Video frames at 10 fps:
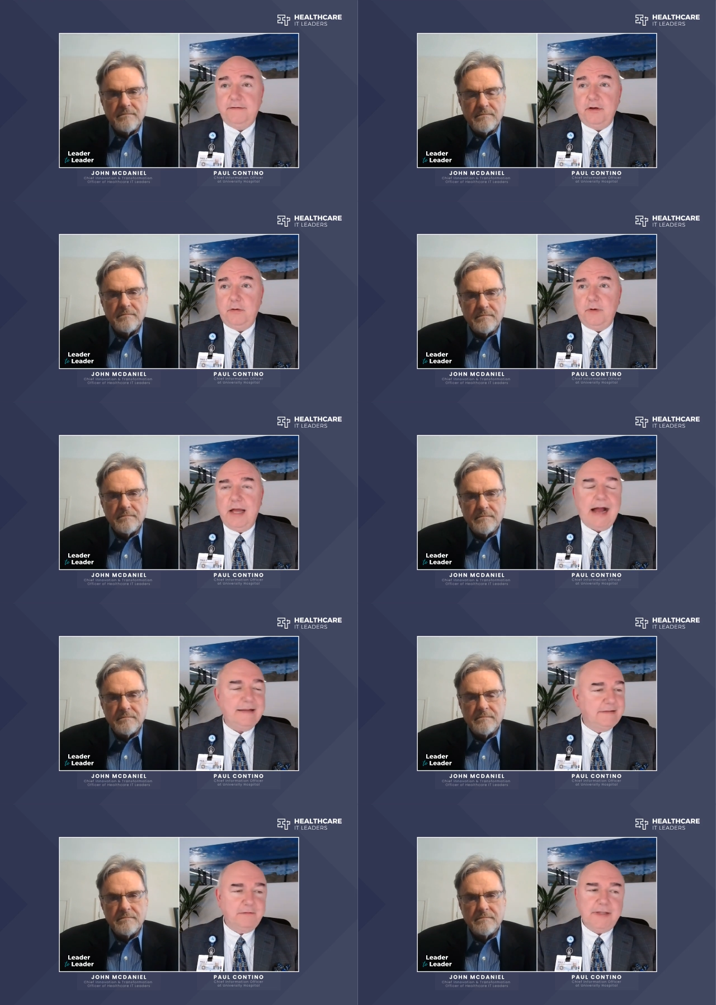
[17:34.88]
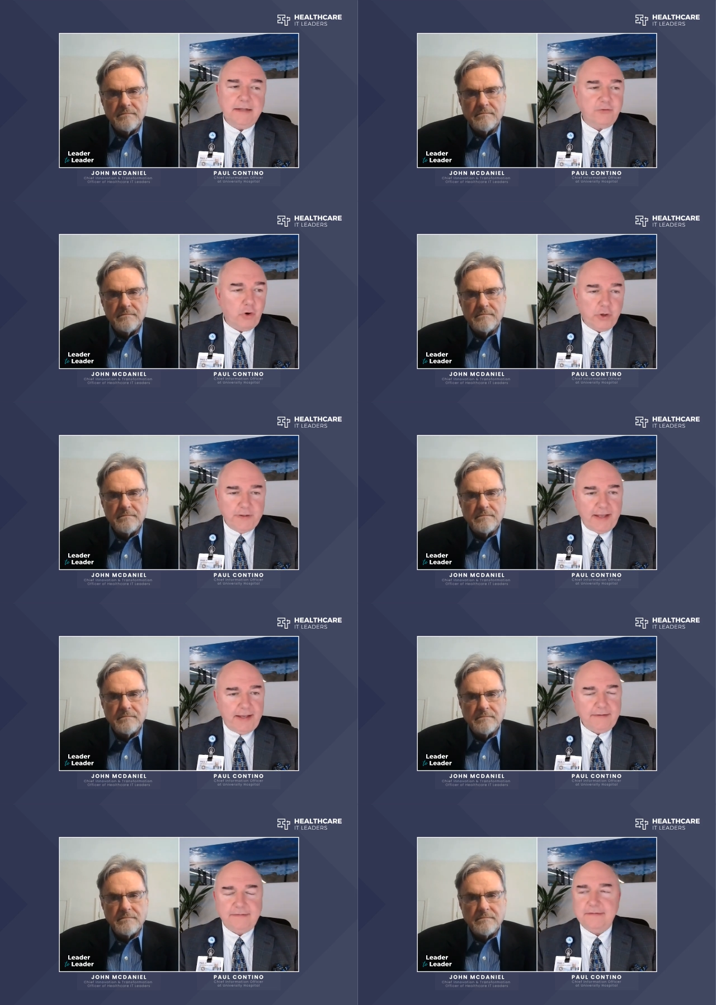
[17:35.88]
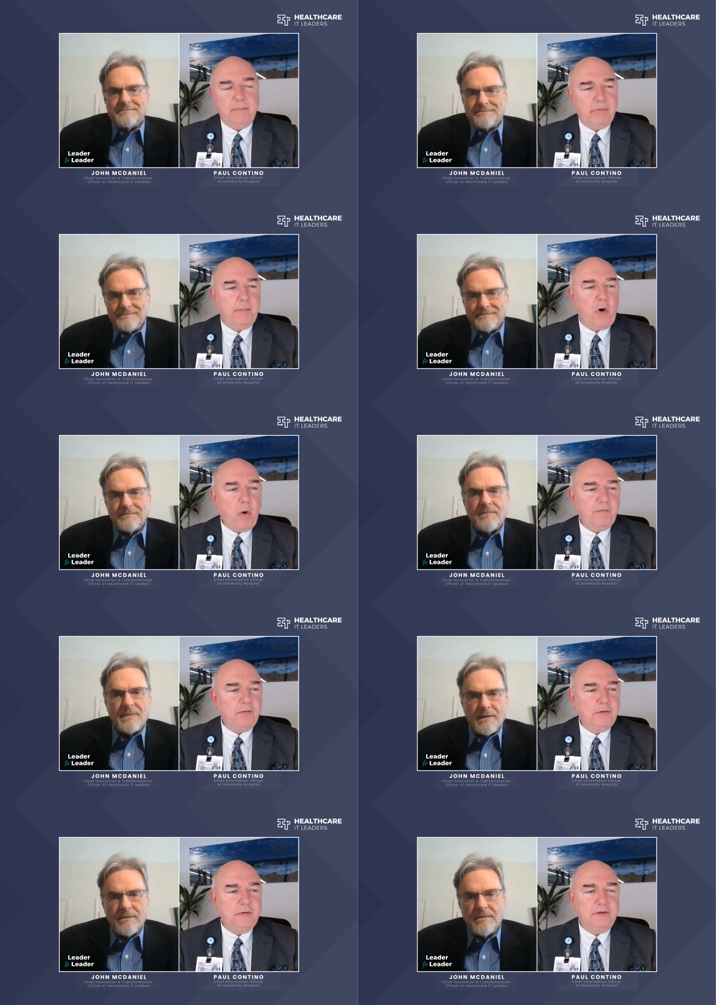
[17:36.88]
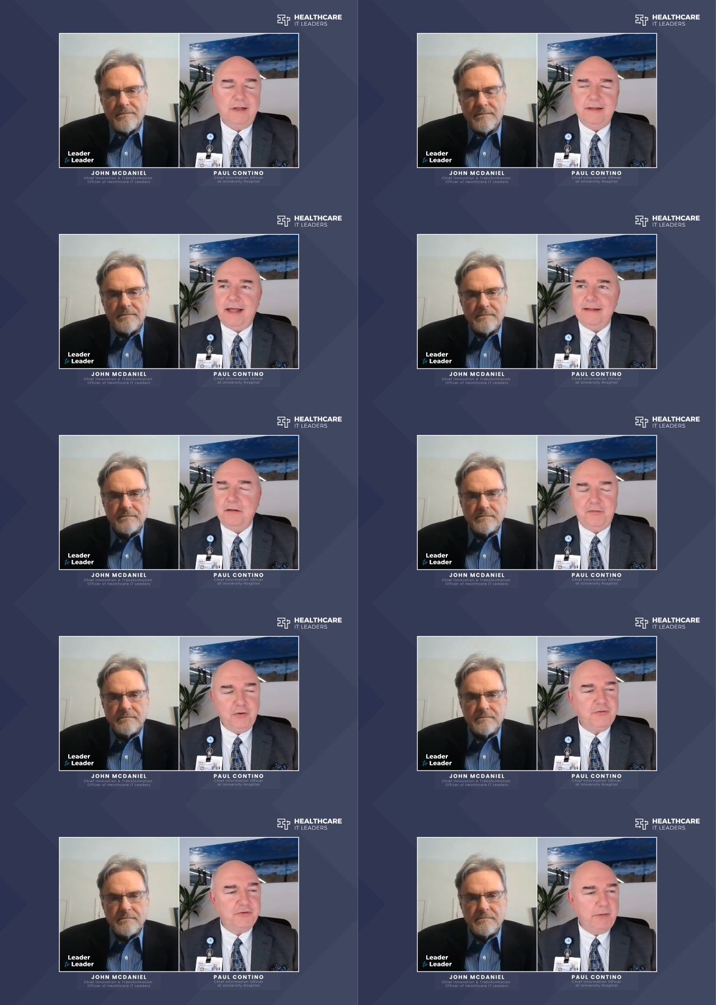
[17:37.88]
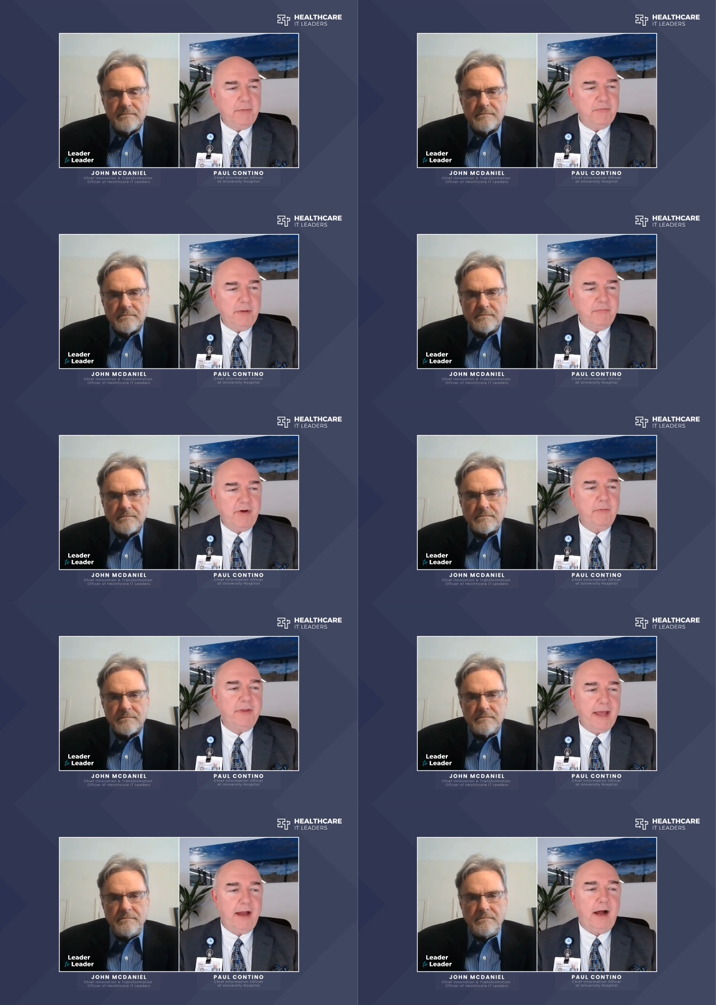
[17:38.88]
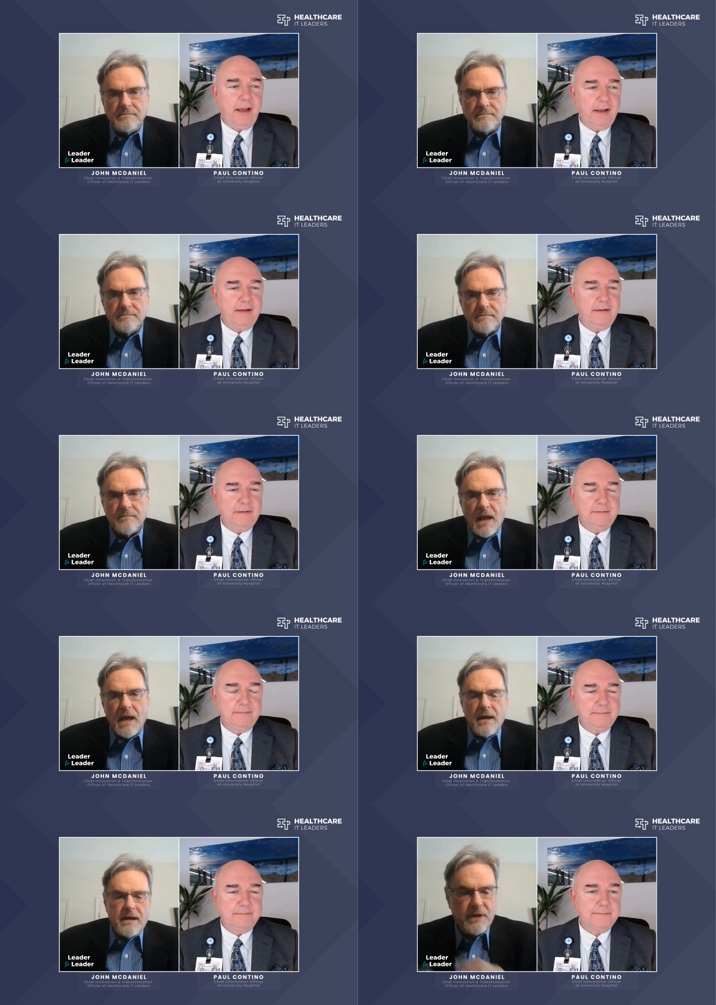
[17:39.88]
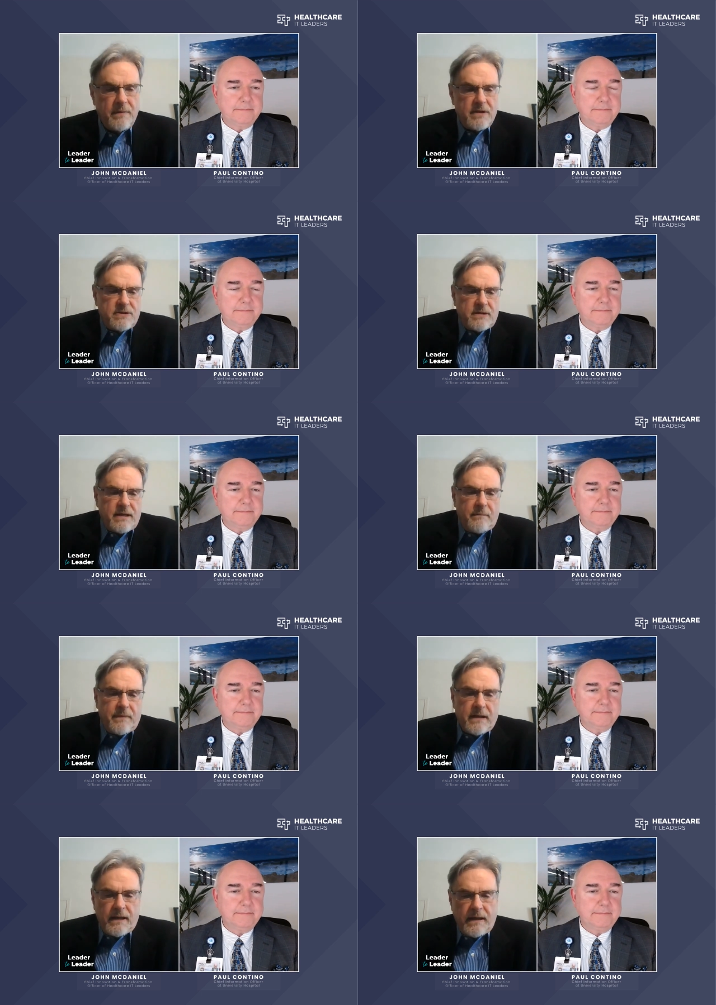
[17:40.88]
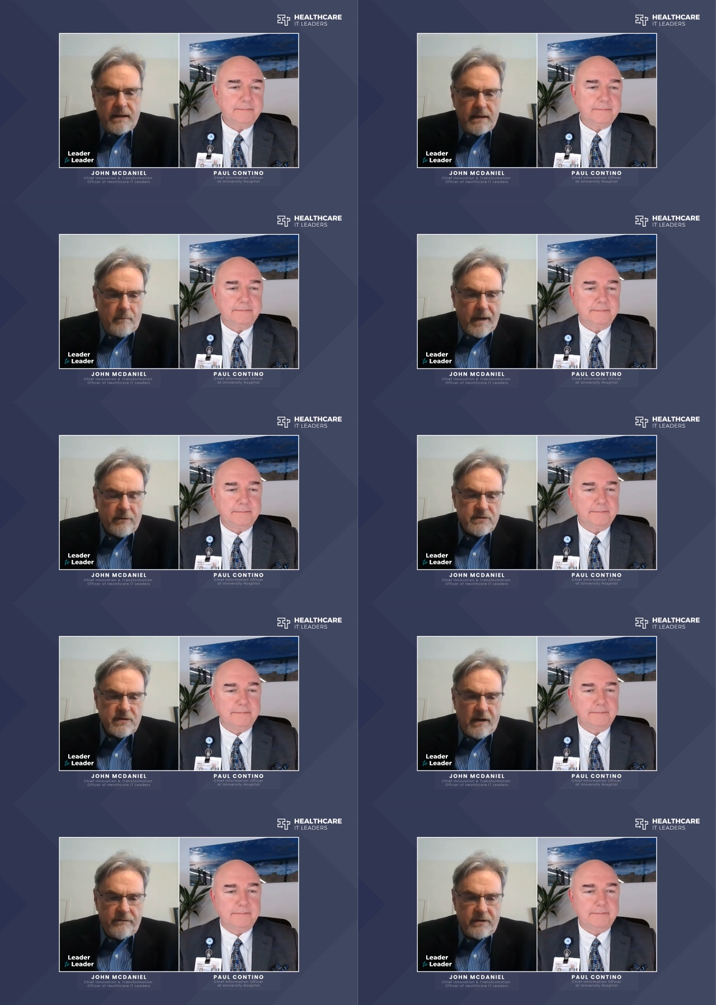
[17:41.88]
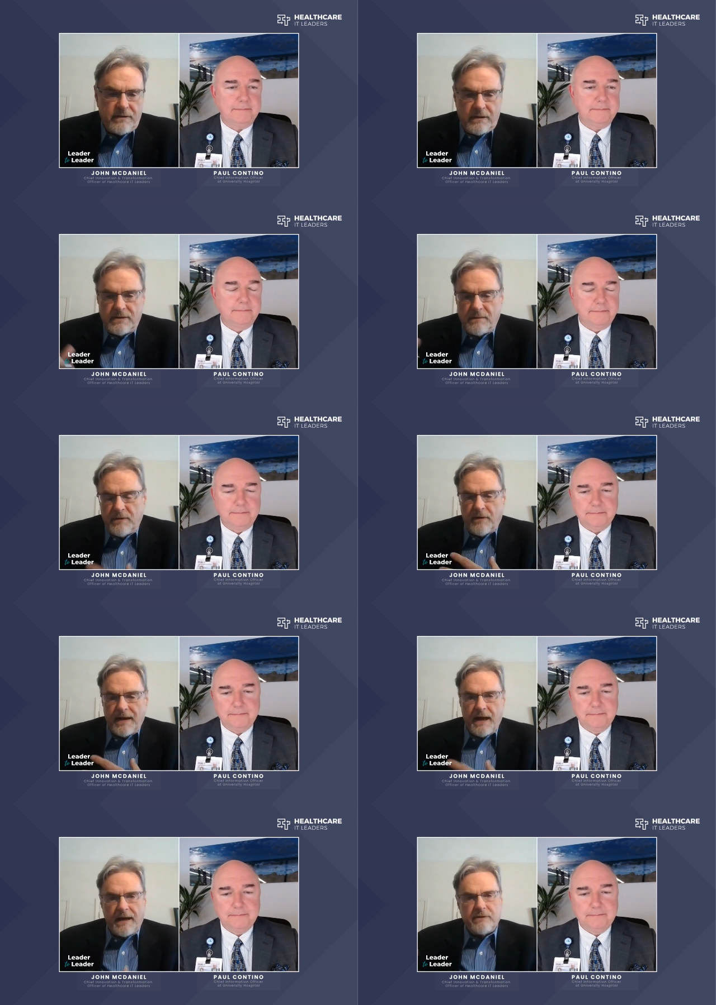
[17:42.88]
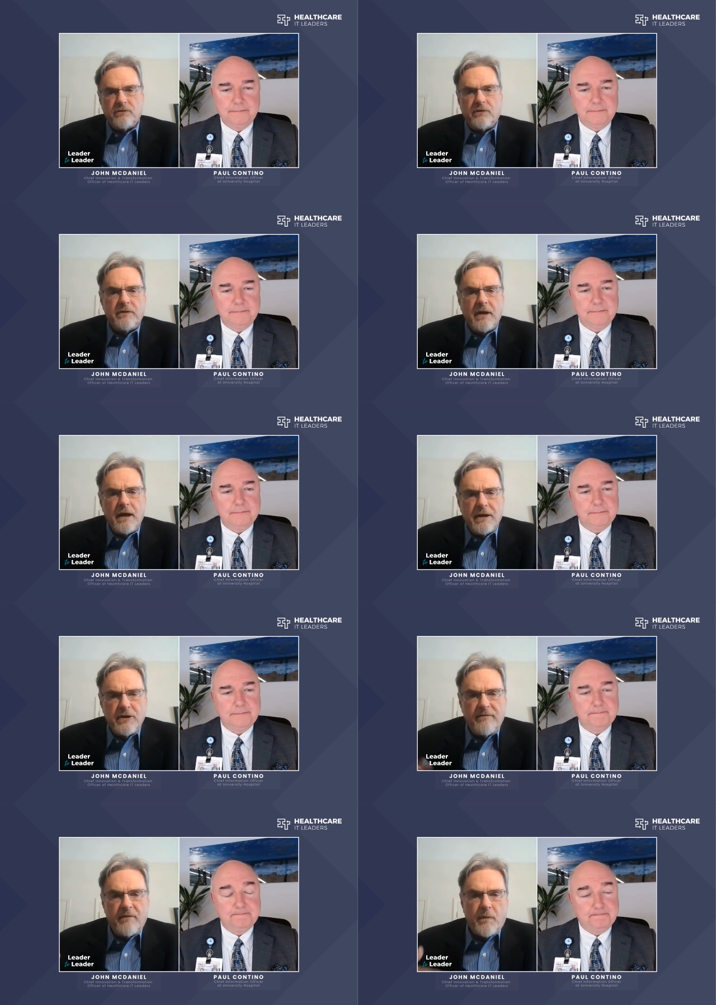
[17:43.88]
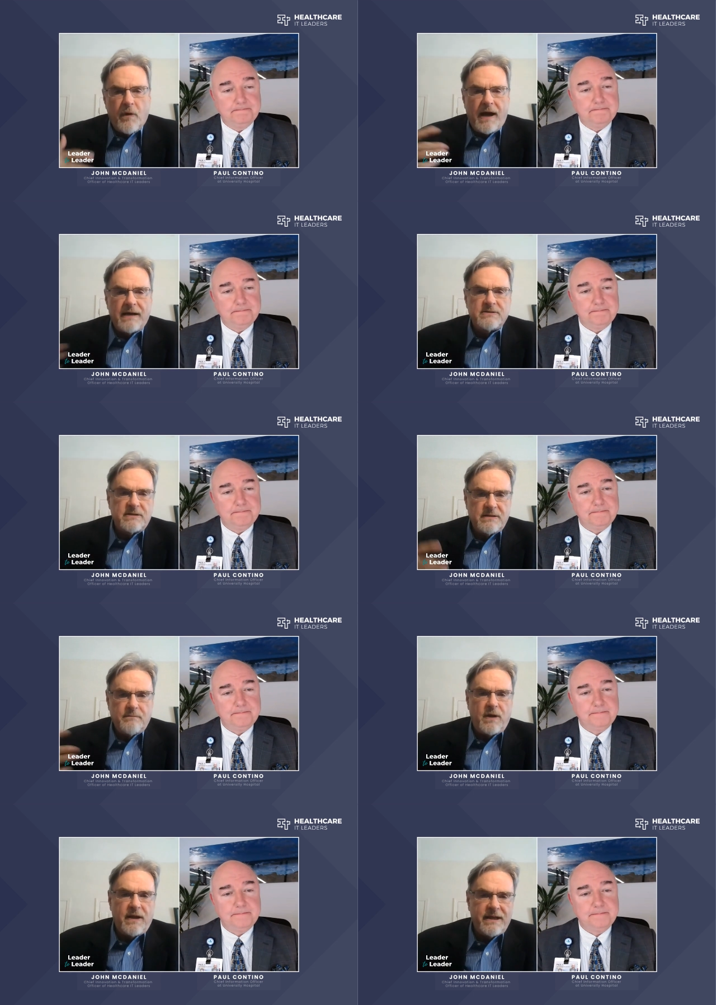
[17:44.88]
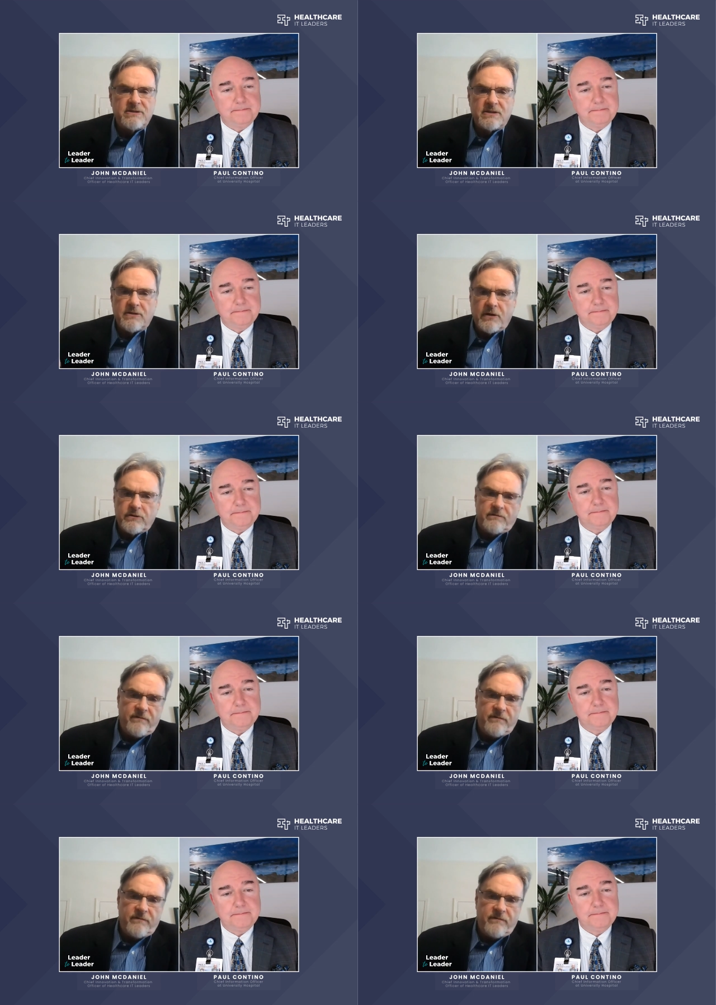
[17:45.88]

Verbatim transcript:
Speaker 1: so I still think it's early days, but I'm hopeful that the future is going to be pretty bright with AI.
Speaker 2: You mentioned Epic and Microsoft and some of their AI tools. Do you have a process in place to start to